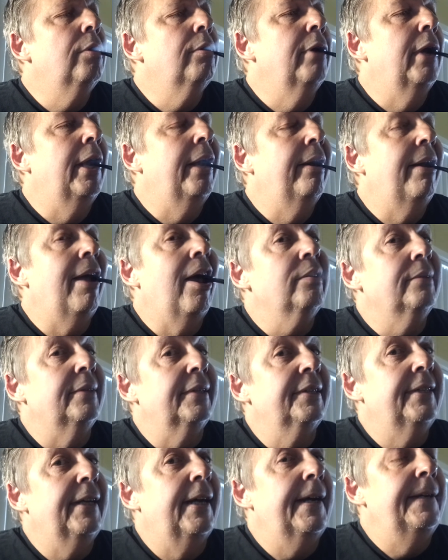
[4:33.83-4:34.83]
And as
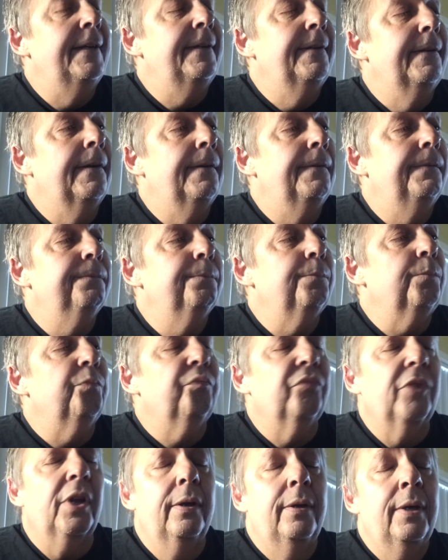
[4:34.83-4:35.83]
a side note,
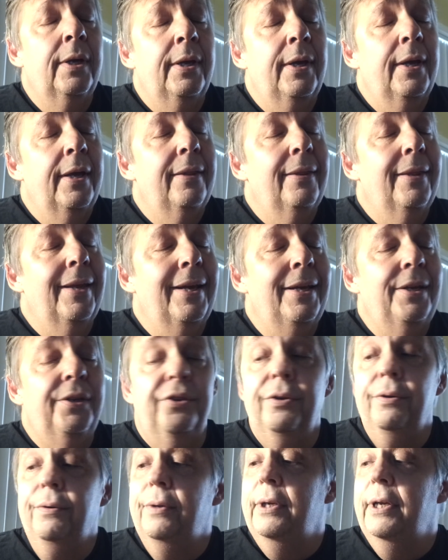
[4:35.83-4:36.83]
they
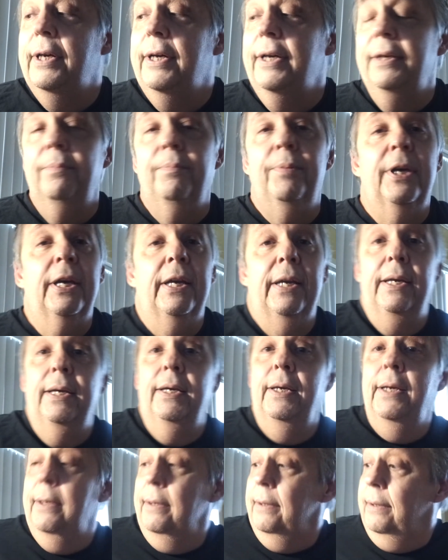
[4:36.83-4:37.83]
do not
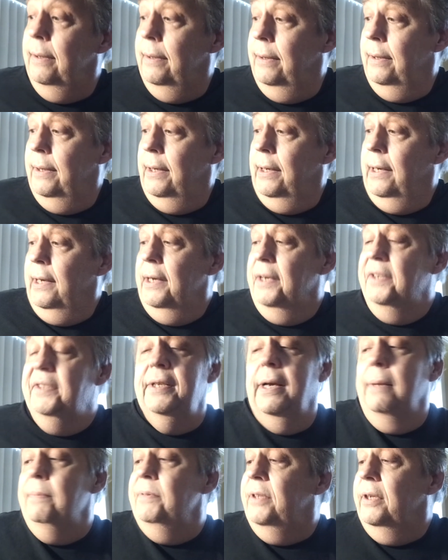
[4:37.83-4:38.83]
pay
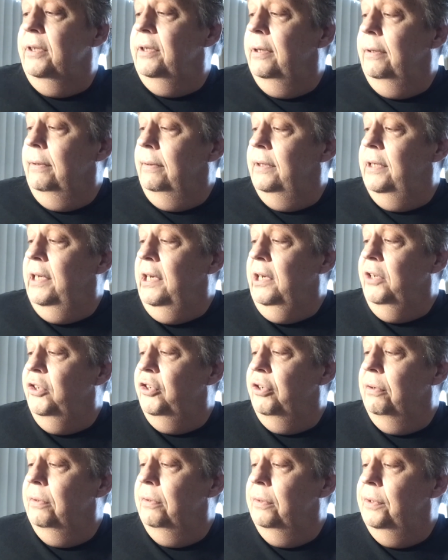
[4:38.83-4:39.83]
substitute
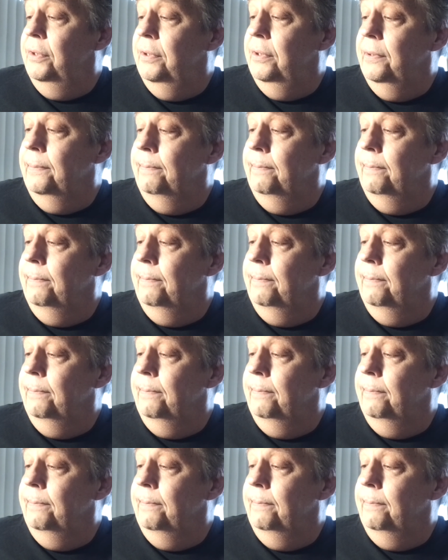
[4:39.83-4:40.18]
teachers